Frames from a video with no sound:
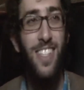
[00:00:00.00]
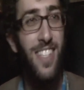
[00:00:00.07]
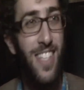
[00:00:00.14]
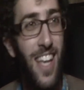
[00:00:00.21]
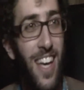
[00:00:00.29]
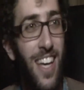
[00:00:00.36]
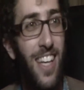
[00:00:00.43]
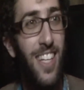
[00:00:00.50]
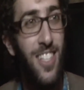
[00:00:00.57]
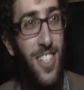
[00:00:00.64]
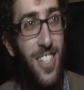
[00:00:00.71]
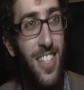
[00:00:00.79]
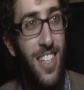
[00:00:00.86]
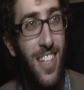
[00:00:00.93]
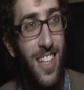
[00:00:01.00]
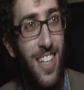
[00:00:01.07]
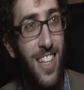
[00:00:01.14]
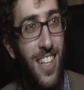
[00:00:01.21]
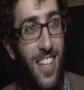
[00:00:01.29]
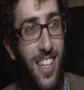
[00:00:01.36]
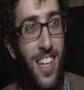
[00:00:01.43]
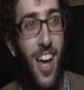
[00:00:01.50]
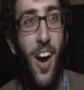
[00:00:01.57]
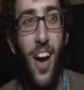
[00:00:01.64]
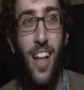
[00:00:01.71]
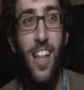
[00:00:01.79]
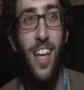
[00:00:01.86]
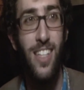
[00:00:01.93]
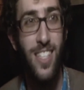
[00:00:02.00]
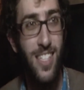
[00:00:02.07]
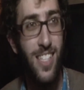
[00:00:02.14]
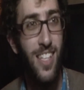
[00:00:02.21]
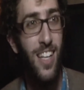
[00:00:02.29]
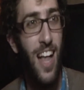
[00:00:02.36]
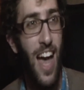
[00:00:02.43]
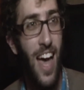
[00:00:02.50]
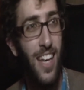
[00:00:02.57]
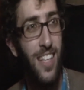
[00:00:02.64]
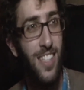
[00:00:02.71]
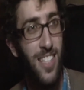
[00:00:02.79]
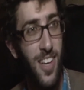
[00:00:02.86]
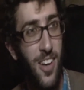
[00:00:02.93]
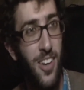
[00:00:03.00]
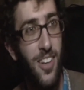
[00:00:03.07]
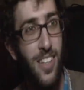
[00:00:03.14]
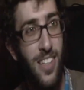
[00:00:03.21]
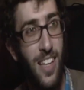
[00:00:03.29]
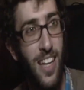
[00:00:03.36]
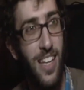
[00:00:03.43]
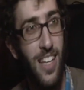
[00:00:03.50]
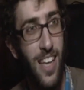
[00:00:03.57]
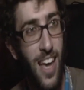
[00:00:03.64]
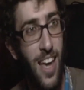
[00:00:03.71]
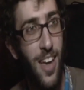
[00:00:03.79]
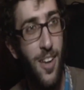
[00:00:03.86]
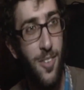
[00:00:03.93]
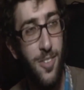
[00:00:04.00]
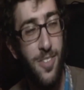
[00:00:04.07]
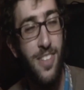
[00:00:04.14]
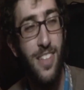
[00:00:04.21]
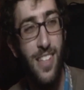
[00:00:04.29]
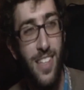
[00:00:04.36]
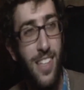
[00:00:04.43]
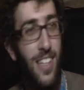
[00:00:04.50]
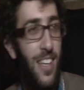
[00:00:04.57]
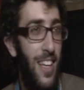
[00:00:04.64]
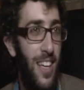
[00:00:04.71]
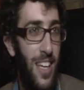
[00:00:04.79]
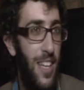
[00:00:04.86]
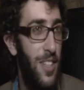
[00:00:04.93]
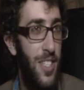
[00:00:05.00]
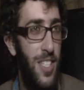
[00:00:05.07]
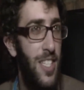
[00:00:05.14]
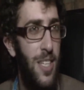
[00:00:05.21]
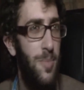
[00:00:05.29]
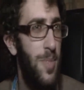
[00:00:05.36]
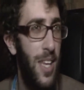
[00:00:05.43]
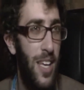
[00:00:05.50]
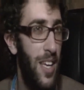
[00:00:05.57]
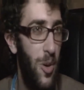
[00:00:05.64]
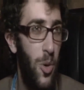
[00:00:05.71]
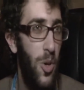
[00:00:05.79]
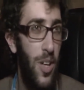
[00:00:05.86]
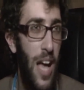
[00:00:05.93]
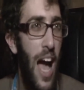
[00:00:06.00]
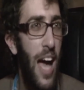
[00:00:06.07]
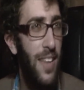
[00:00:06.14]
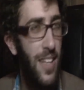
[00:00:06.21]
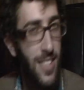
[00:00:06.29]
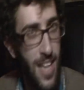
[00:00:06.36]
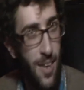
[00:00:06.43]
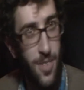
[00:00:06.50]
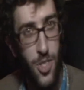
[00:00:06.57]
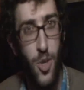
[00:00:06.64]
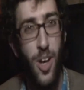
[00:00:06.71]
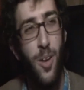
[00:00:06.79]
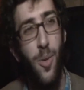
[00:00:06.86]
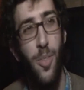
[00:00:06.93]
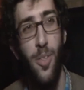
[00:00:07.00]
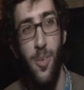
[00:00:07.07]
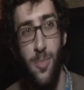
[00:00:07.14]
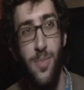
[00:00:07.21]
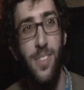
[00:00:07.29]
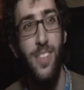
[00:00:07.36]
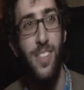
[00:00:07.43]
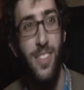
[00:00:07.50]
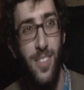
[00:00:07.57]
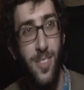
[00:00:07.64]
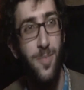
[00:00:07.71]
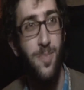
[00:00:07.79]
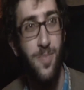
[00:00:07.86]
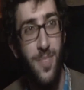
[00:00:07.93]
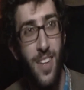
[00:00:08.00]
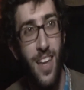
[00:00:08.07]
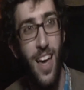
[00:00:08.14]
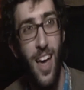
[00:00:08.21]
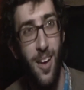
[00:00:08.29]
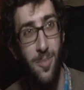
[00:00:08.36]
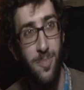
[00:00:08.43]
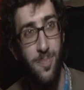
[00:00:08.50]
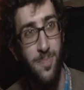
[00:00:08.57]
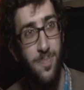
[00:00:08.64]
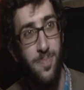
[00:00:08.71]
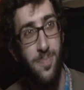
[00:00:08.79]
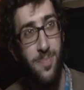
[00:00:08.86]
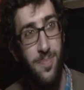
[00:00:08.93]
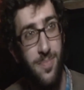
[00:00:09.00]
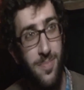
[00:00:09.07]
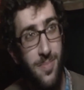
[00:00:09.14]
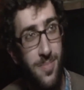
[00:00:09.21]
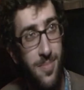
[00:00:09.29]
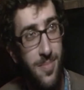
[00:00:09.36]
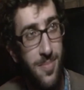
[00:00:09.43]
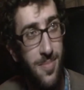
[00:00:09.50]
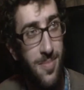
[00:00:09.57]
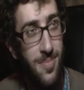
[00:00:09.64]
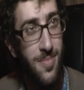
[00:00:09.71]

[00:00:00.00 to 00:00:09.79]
the stage. You know, I liked his little anecdote that he gave. He just seems like a cool guy. I'd like to have a drink with him. Of course yeah. you would. Ask your